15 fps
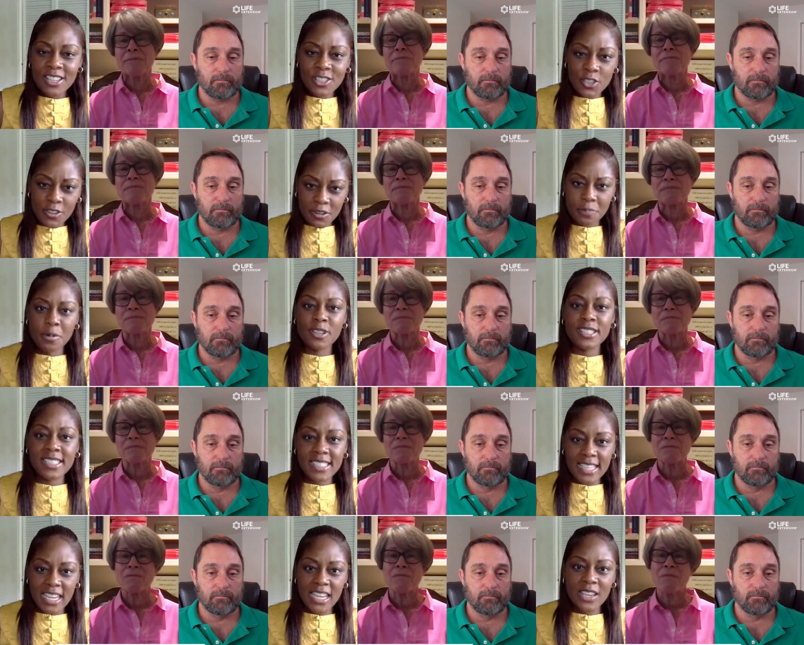Speaker 1: sort of
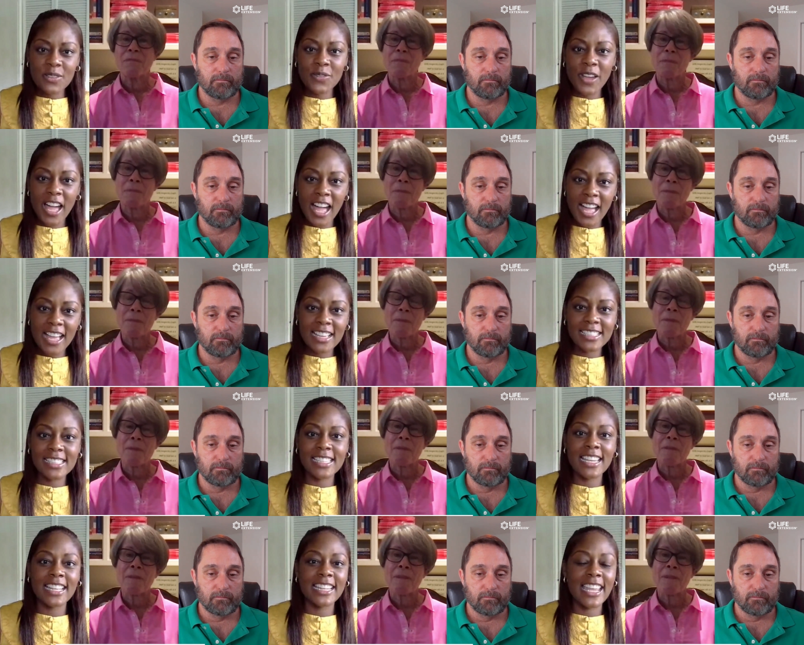perceive us
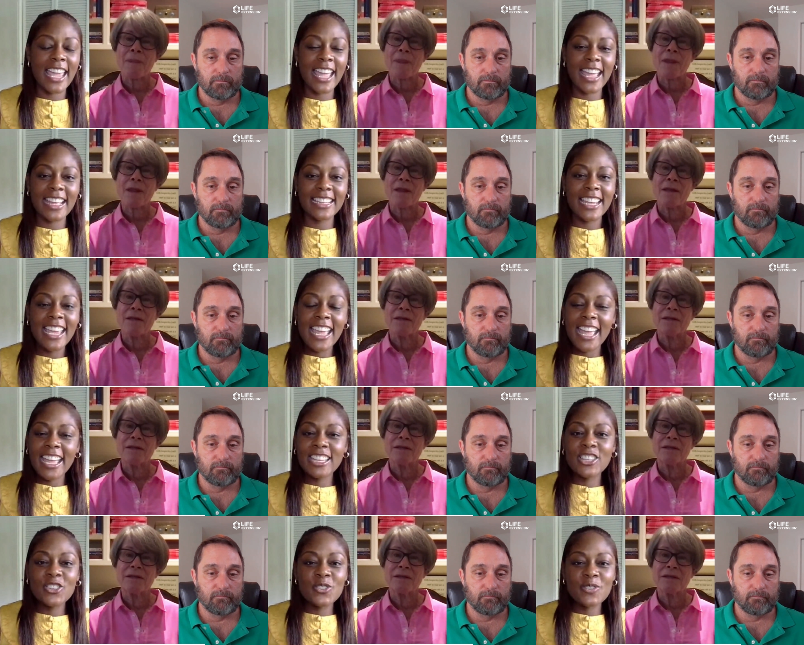and and
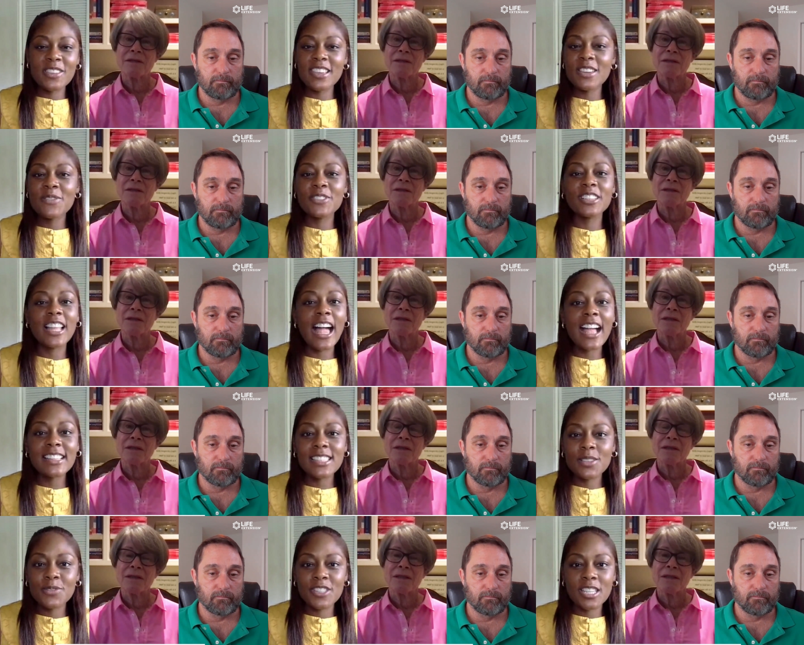and you give lots
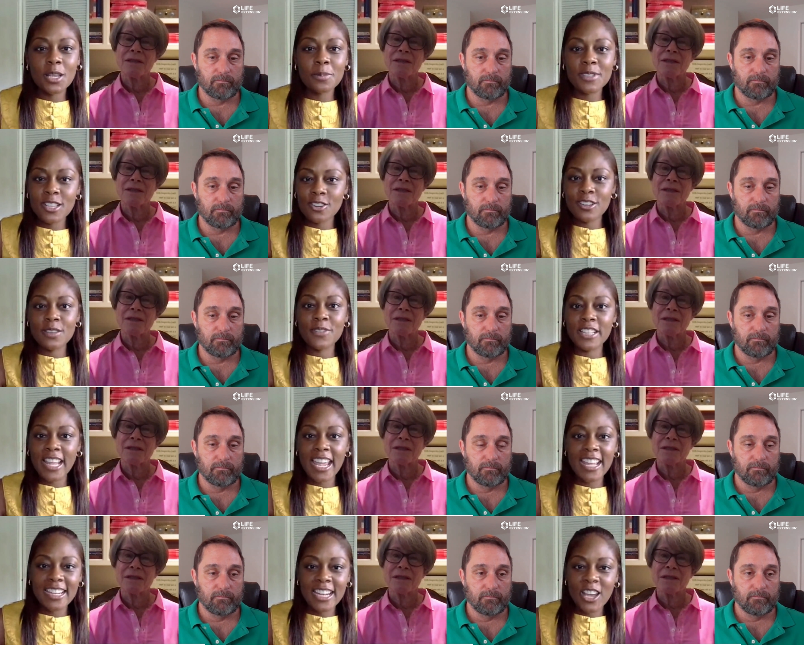of tips there are even
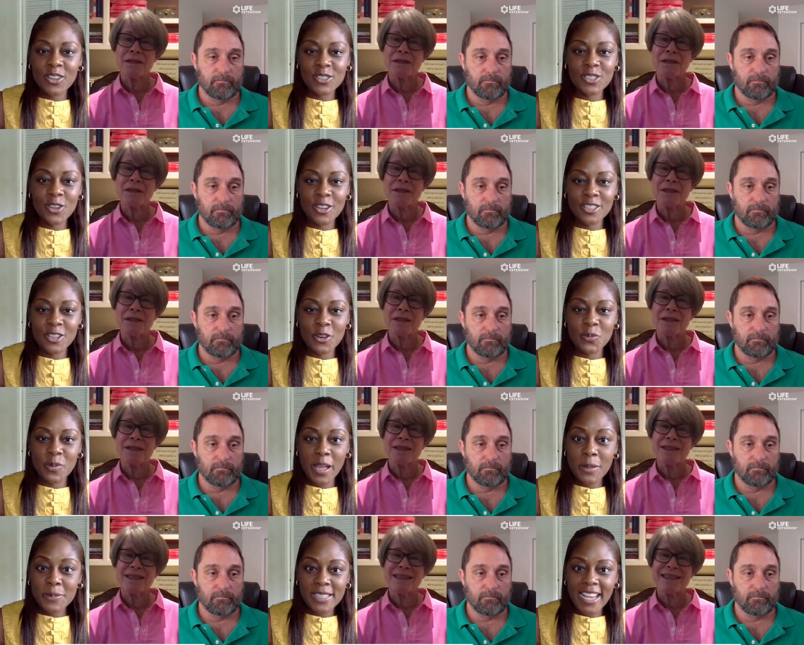handouts on your
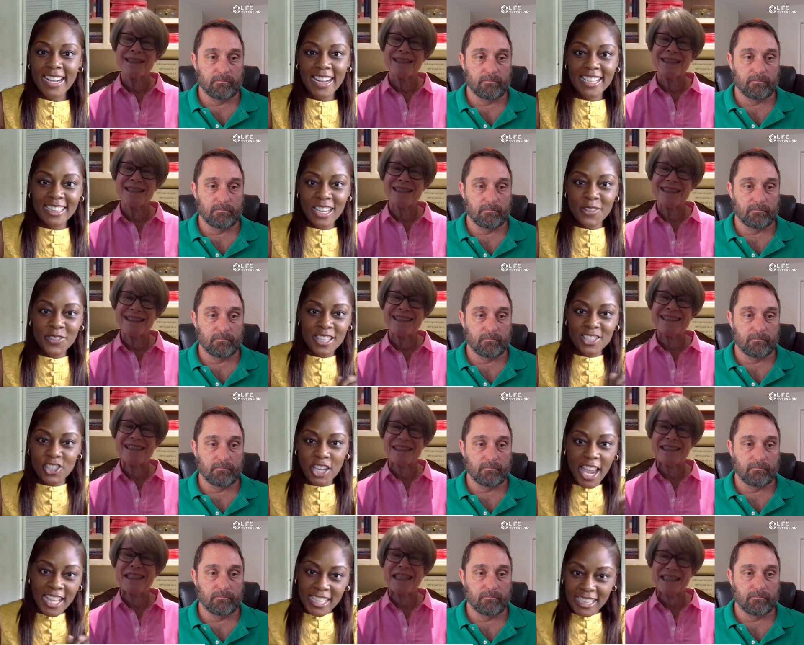website i love the
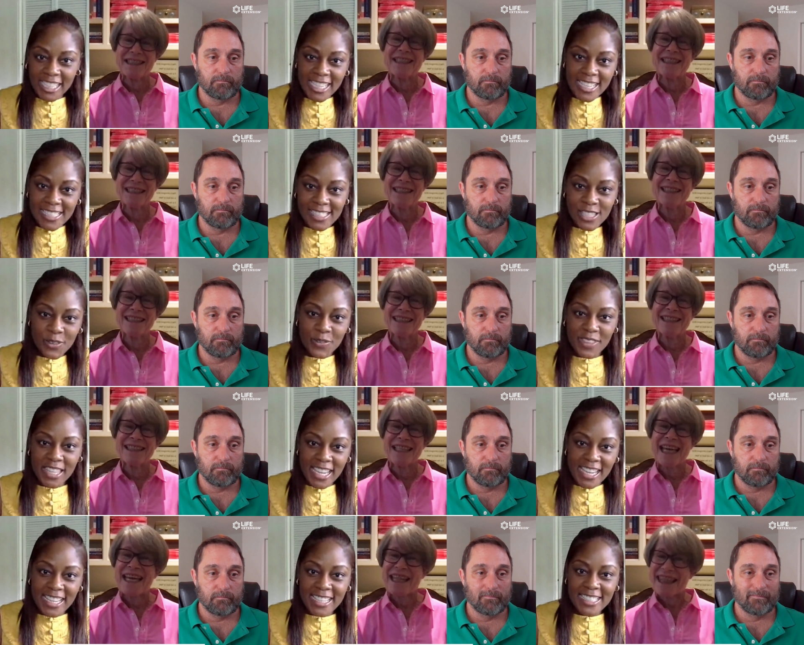checklist yes. of
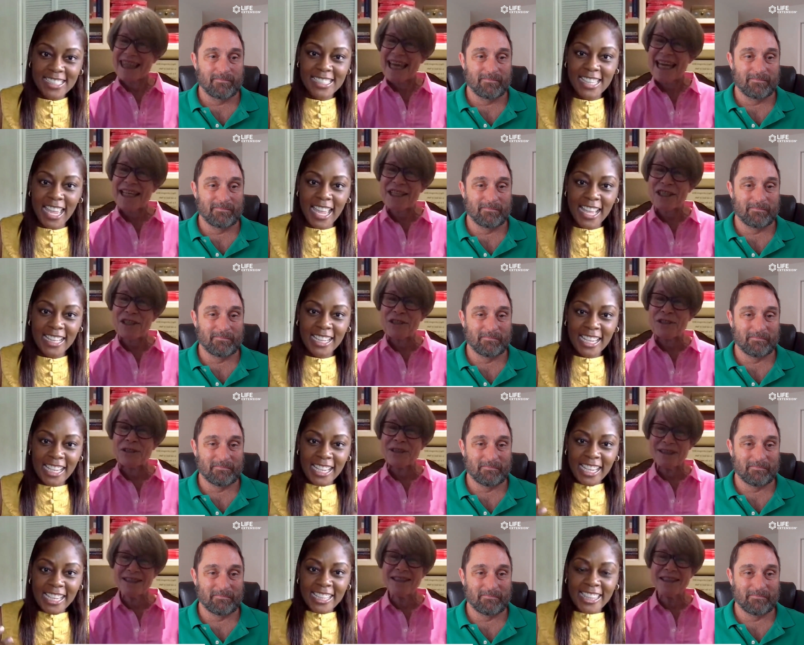things Thank that you.
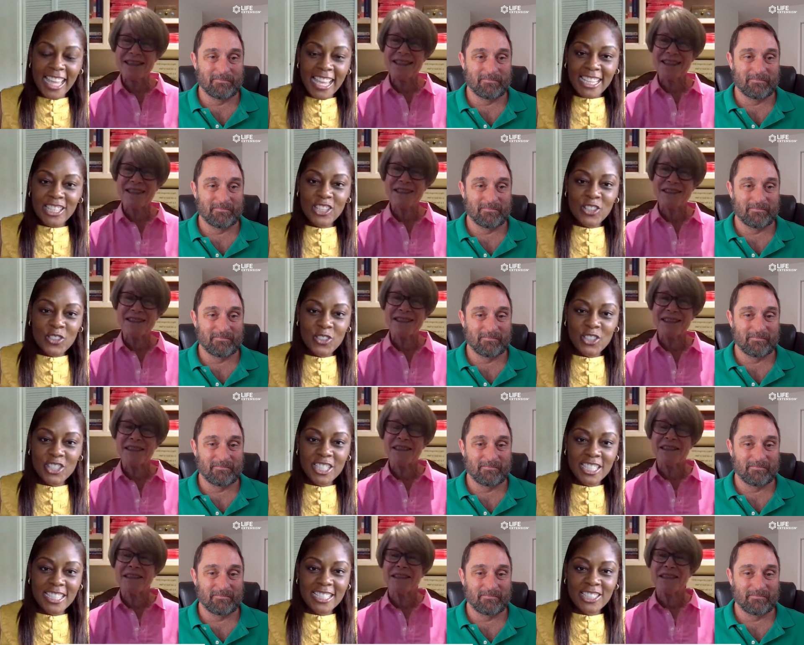that you
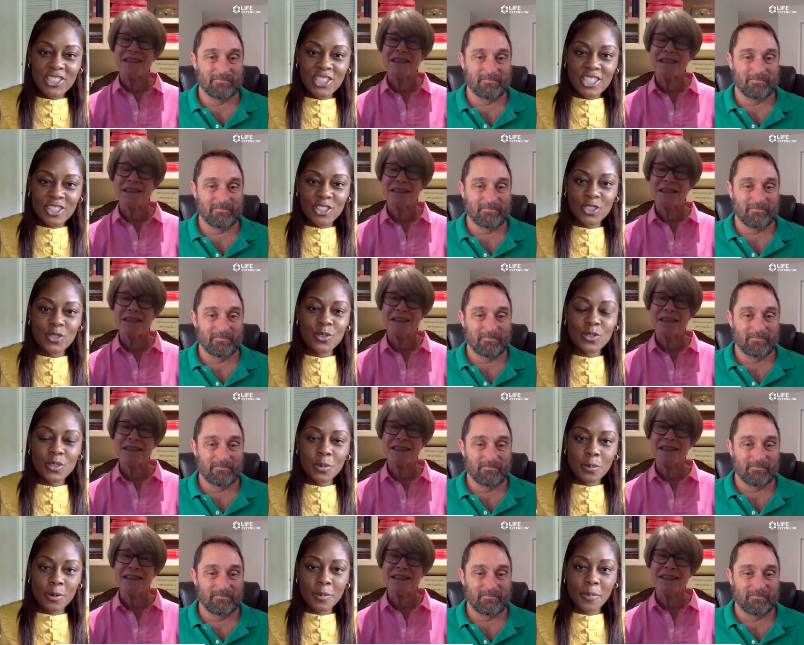should should do to
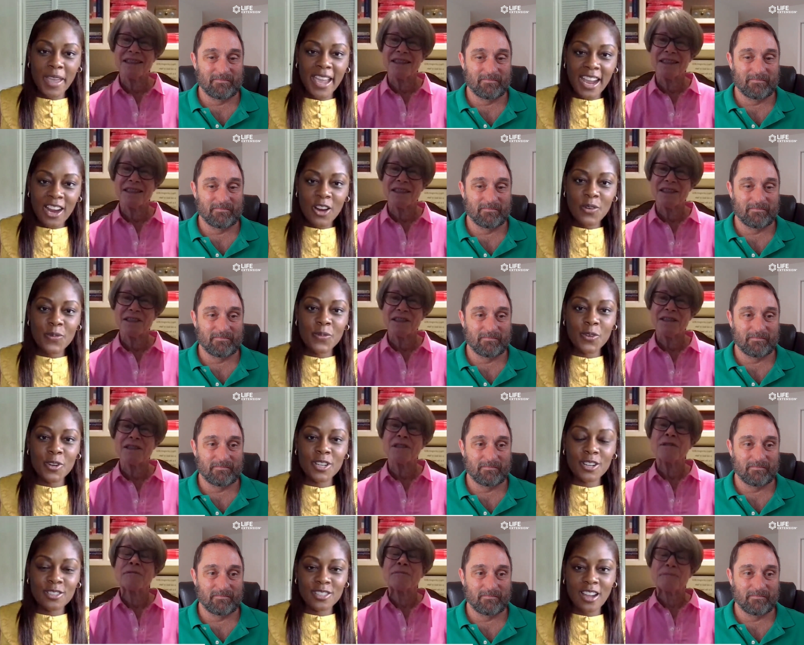prepare for
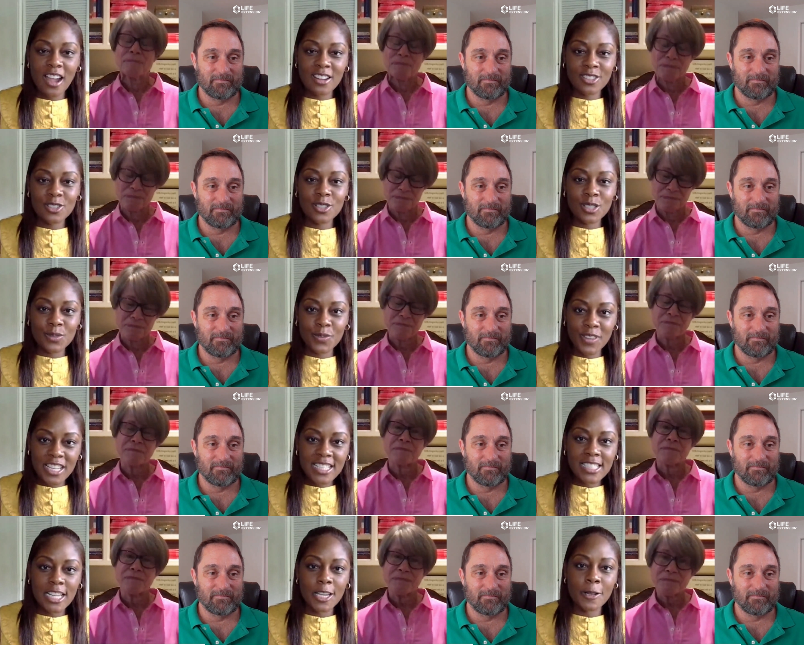your doctor's
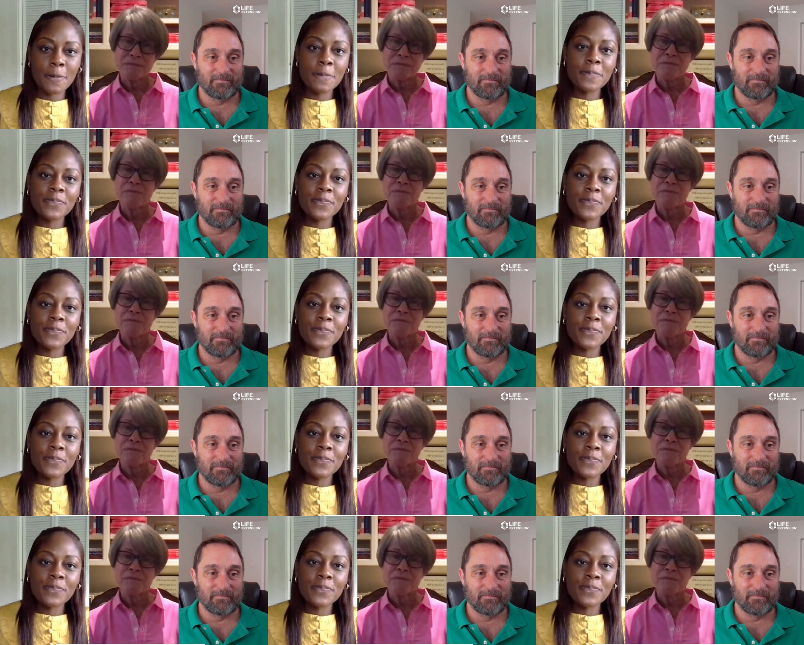visit